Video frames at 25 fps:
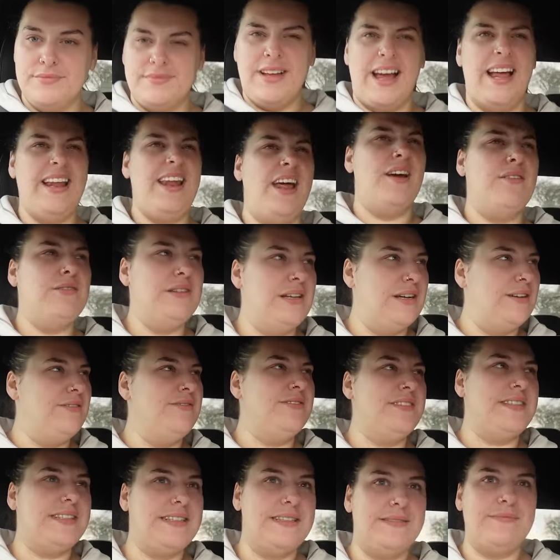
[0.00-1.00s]
Hello,
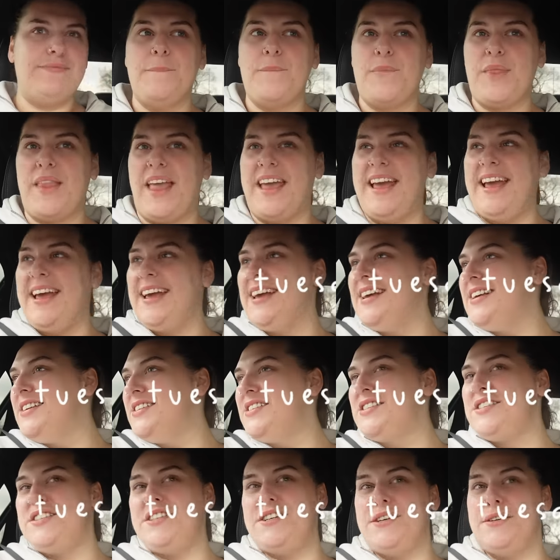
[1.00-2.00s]
loves. It
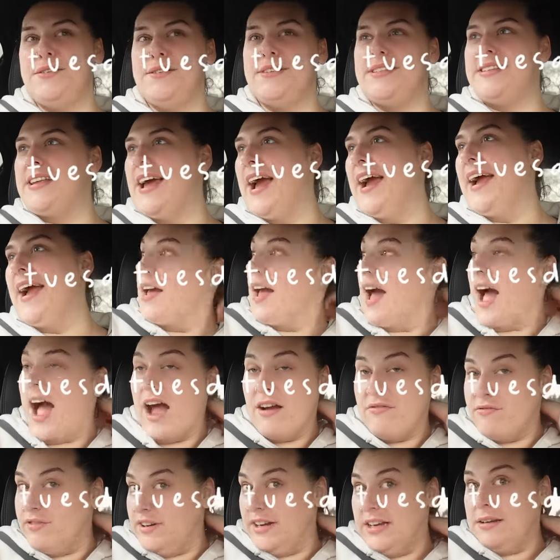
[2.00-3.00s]
is Tuesday. I
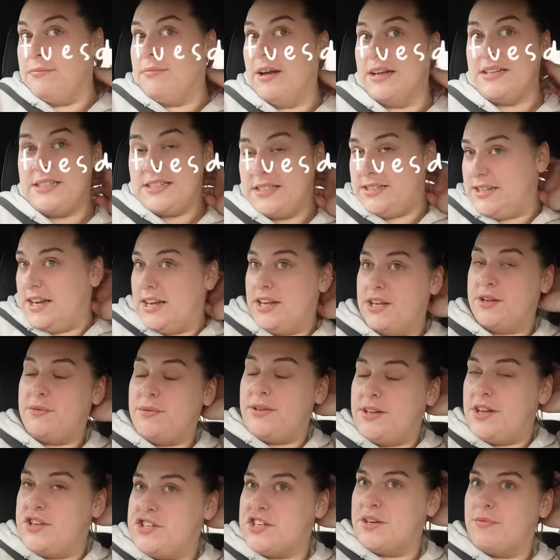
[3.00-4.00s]
really meant to take you
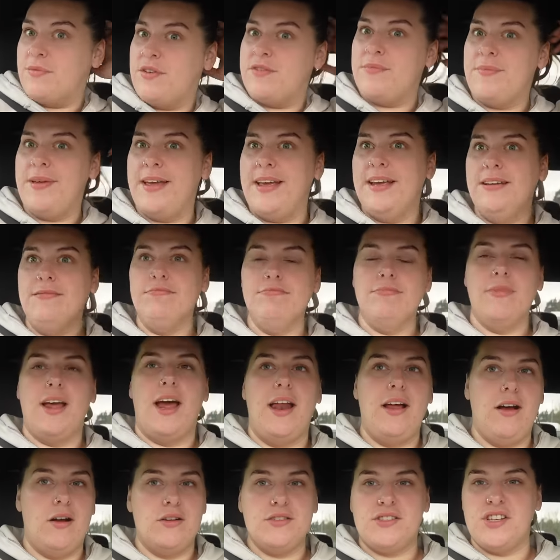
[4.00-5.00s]
in the gym with me.
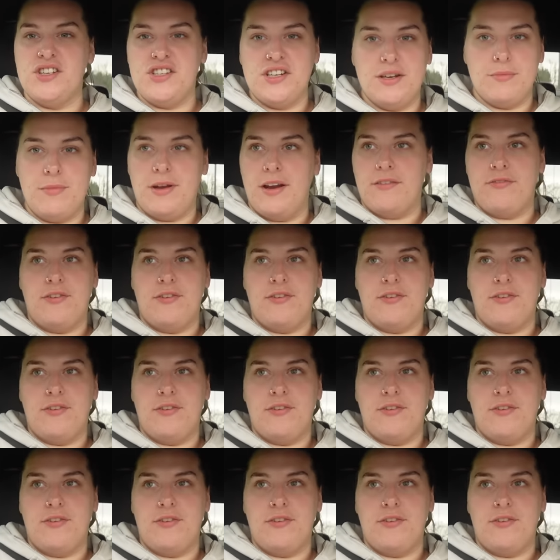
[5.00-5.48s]
I got to the gym and I